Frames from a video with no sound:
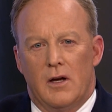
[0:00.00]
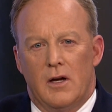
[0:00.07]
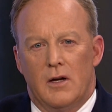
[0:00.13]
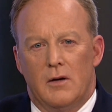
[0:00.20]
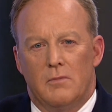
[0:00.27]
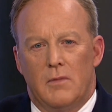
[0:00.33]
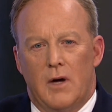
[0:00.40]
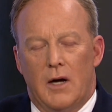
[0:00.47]

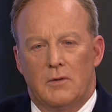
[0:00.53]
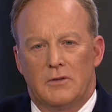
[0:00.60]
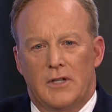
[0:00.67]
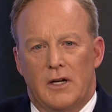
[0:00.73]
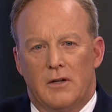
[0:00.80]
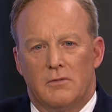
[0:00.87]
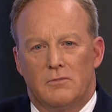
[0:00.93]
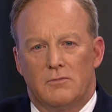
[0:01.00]
I was
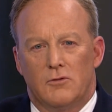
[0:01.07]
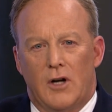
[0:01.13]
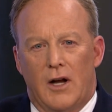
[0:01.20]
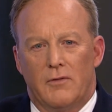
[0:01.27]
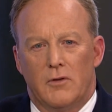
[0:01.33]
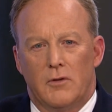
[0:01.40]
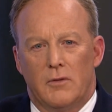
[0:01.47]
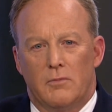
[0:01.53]
out
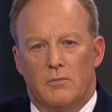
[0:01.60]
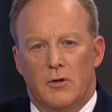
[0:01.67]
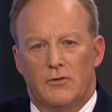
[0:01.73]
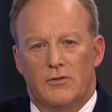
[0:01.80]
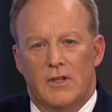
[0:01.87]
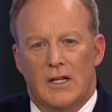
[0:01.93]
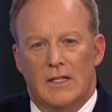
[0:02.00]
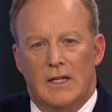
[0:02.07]
traveling
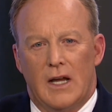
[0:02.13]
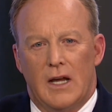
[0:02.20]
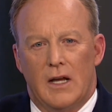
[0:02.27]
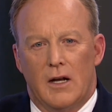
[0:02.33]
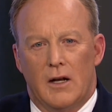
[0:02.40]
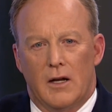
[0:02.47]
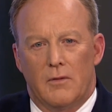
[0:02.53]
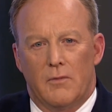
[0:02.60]
most of that day,
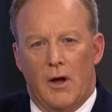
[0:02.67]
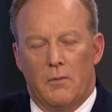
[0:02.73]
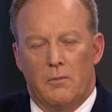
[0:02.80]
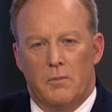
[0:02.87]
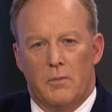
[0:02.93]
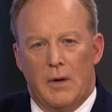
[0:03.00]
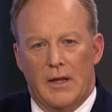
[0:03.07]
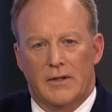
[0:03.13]

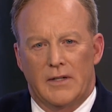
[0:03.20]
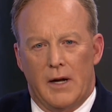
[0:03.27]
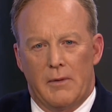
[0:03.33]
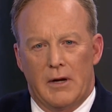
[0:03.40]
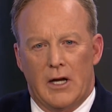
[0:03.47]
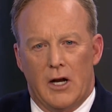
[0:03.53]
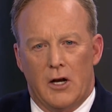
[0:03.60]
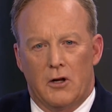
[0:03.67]
and by the time
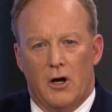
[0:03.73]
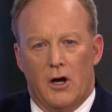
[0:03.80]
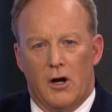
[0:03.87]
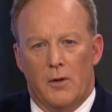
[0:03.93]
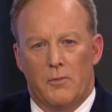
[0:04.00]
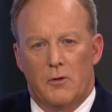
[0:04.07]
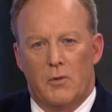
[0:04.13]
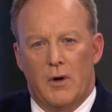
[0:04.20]
I kind of caught
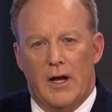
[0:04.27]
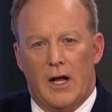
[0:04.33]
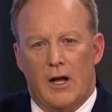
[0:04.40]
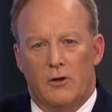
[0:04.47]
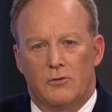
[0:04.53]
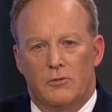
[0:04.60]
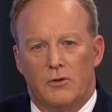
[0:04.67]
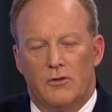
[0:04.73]
up, the White
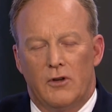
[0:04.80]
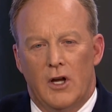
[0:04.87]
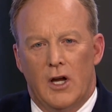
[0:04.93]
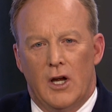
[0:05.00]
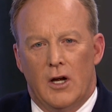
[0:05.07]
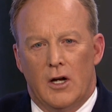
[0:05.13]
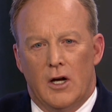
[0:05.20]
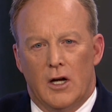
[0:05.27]
House was
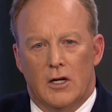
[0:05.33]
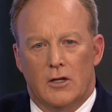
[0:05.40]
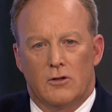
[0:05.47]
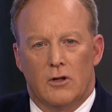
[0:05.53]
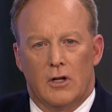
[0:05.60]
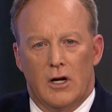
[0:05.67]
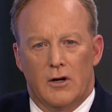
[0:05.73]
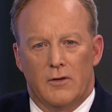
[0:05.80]

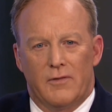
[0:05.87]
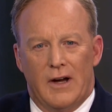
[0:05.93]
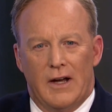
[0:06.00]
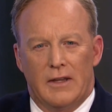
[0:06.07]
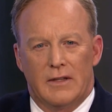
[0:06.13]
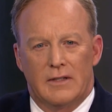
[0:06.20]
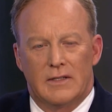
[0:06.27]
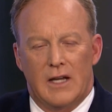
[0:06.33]

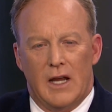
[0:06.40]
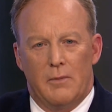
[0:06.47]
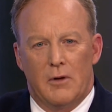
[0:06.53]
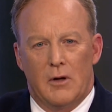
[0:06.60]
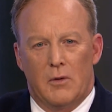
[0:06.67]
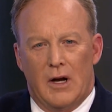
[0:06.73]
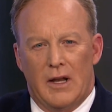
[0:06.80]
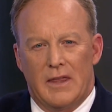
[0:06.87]
clarifying the
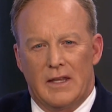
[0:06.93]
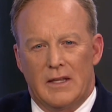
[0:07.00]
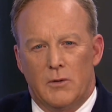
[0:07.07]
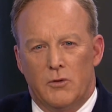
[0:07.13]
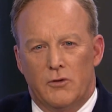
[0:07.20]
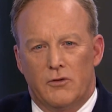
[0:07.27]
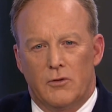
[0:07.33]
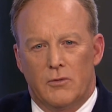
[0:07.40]
statement when I think it
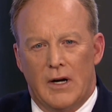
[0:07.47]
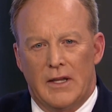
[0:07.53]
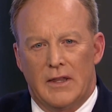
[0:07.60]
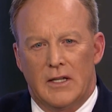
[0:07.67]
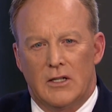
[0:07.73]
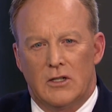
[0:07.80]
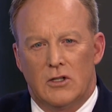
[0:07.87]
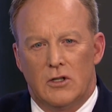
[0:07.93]
was the right
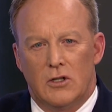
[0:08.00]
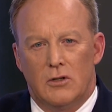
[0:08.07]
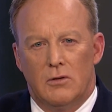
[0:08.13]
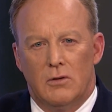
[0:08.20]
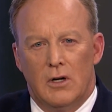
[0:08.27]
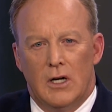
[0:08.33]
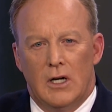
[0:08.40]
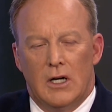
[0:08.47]
thing to
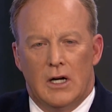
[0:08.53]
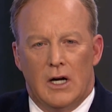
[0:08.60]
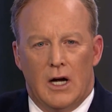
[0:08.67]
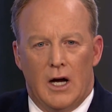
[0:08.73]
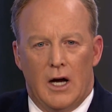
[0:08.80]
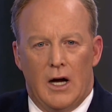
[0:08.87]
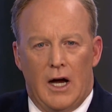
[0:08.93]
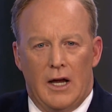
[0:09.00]
do.
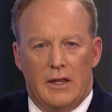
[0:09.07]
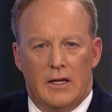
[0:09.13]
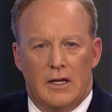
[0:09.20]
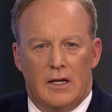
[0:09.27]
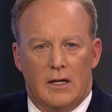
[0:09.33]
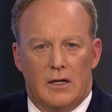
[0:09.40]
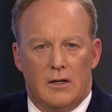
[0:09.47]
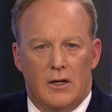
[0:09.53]
I
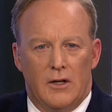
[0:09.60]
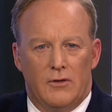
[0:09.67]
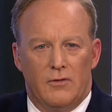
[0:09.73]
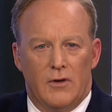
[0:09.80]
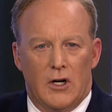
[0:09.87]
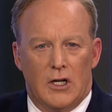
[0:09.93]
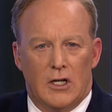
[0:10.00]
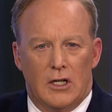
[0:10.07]
think it's
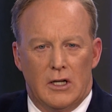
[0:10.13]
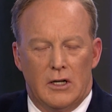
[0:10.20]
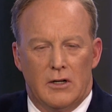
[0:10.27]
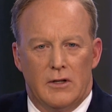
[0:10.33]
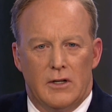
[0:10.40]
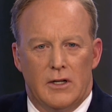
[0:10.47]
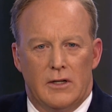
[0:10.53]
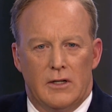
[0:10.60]
very
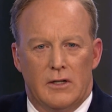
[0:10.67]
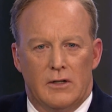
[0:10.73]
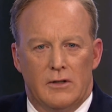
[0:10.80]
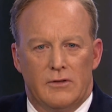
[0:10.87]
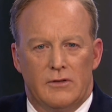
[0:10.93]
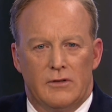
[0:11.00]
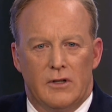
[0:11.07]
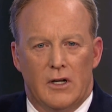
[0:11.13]
clear that
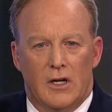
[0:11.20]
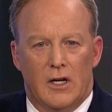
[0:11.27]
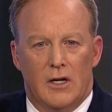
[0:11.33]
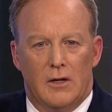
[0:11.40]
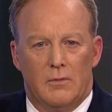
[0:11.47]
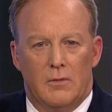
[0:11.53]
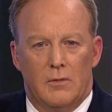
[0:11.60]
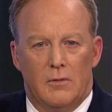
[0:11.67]
there's
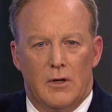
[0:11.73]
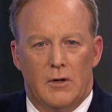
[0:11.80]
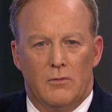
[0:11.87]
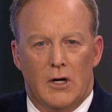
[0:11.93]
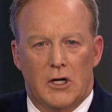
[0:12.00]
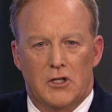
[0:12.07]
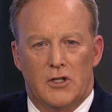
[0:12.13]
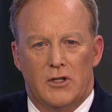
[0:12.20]
that
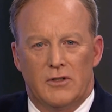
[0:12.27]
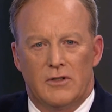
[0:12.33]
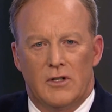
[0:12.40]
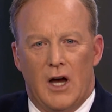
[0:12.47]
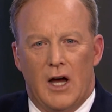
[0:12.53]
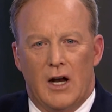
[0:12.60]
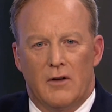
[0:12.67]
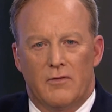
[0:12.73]
Russia is
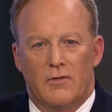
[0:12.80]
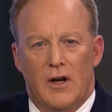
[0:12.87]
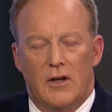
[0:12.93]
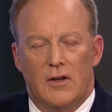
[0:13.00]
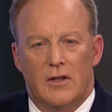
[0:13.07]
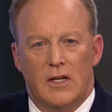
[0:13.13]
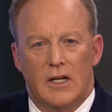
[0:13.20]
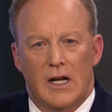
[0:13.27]
not a
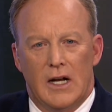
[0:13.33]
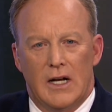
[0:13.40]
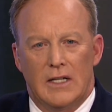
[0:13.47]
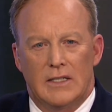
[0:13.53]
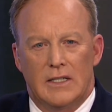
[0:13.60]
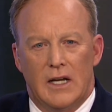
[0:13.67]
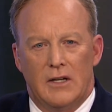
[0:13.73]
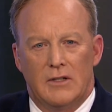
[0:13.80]
friend of the United
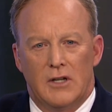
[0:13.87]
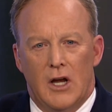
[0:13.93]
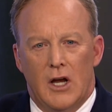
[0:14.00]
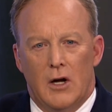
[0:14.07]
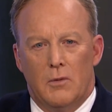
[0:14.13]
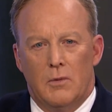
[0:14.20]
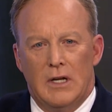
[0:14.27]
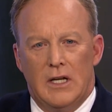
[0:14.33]
States.
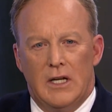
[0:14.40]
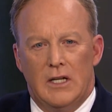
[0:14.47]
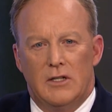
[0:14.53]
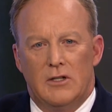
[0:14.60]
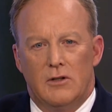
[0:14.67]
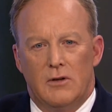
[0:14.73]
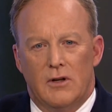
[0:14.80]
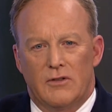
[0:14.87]
We
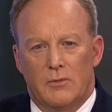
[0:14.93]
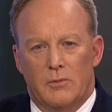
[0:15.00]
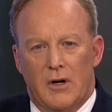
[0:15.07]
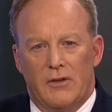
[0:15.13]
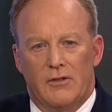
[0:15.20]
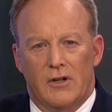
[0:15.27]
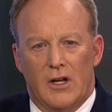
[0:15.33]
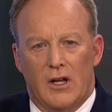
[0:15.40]
need to, as the
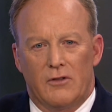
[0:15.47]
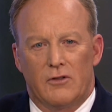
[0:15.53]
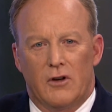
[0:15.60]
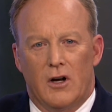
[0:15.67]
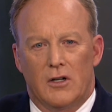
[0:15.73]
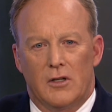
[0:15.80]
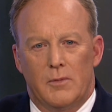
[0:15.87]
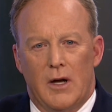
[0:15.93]
president has
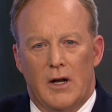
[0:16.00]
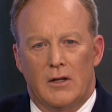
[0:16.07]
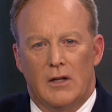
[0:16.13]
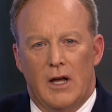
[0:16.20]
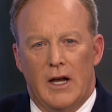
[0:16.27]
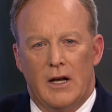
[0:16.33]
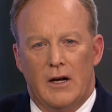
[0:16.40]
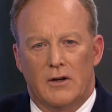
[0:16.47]
talked about,
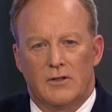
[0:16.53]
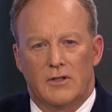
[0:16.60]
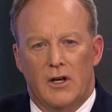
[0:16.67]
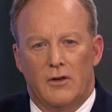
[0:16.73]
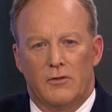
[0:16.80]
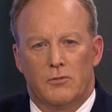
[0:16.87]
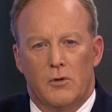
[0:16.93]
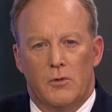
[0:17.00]
align
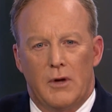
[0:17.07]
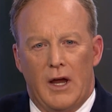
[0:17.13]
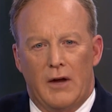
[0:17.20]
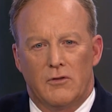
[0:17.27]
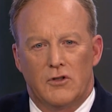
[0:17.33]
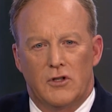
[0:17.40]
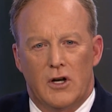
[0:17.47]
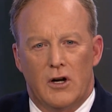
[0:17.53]
ourselves where we
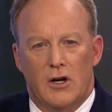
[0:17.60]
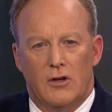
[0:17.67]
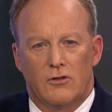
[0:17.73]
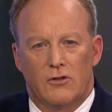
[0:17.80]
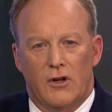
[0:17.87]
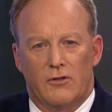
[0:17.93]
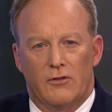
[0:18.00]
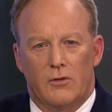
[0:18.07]
have shared
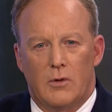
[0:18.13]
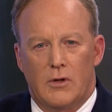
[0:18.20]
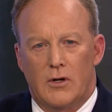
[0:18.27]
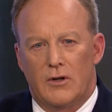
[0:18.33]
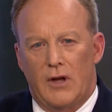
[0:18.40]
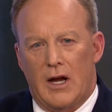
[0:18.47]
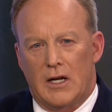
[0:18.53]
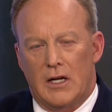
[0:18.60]
interests,
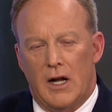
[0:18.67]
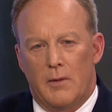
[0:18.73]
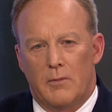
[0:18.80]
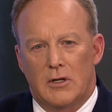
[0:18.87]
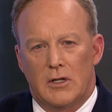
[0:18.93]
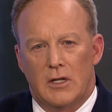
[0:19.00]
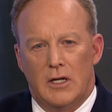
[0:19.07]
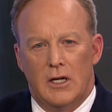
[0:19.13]
whether it's
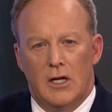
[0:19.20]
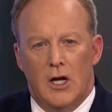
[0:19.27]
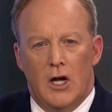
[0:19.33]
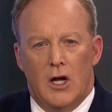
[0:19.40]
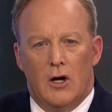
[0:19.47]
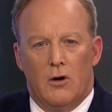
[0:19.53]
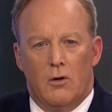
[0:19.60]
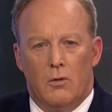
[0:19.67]
economically
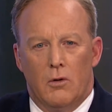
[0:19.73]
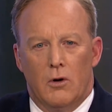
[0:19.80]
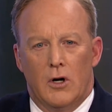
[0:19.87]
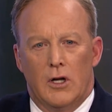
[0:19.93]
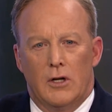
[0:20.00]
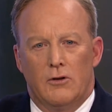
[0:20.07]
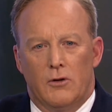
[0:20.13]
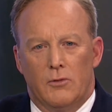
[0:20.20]

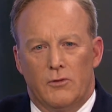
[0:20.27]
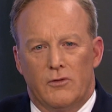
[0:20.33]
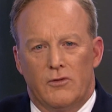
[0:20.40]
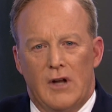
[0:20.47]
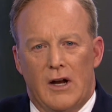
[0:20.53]
or in terms of